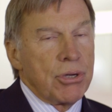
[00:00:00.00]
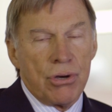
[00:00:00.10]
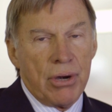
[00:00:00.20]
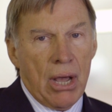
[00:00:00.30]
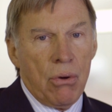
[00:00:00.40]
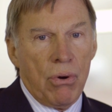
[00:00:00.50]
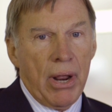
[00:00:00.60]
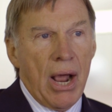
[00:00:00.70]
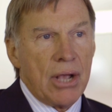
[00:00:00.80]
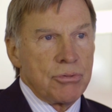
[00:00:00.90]
it turned out, were
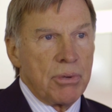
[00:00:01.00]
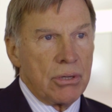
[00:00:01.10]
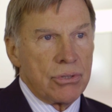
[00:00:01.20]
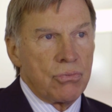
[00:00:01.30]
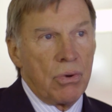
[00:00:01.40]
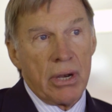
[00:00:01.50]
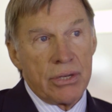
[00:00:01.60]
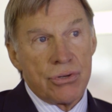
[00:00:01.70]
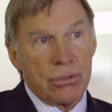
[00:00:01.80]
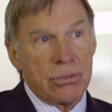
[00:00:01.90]
at hospitals, one
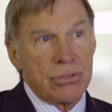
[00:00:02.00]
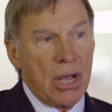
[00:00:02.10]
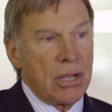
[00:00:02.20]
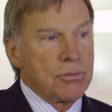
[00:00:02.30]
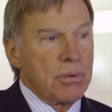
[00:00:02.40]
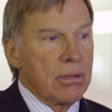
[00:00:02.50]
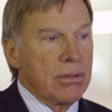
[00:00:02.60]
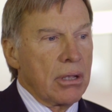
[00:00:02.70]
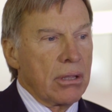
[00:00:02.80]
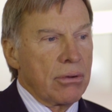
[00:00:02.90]
at Children's Hospital,
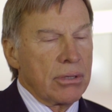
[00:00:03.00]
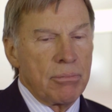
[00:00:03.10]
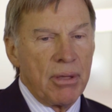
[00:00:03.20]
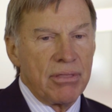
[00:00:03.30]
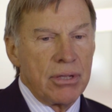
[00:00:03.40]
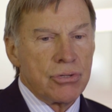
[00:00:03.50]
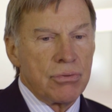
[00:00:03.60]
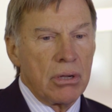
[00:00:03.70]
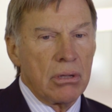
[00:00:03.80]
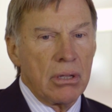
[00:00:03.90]
the other at the Beth
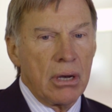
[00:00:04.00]
Israel.